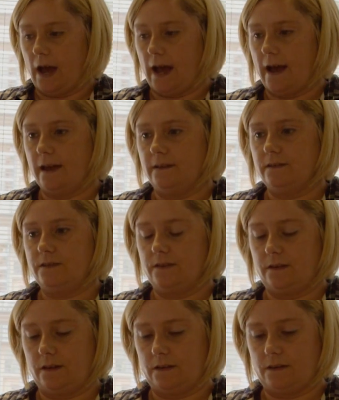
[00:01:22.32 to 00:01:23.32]
And
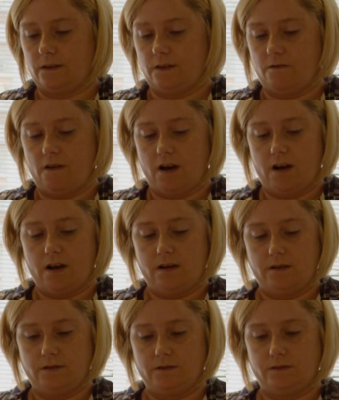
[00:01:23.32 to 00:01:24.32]
there
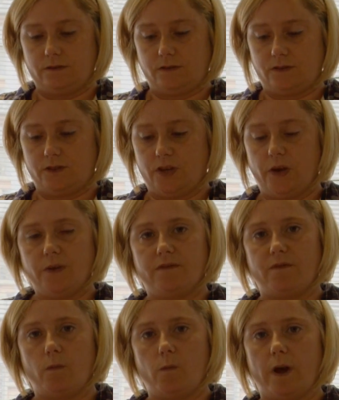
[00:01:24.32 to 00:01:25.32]
are two
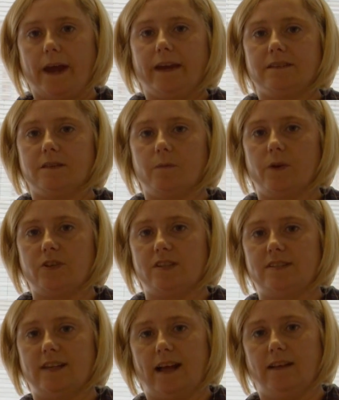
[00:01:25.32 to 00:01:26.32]
different ways in which a
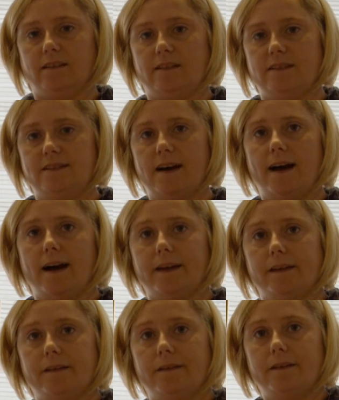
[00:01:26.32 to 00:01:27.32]
cell can die.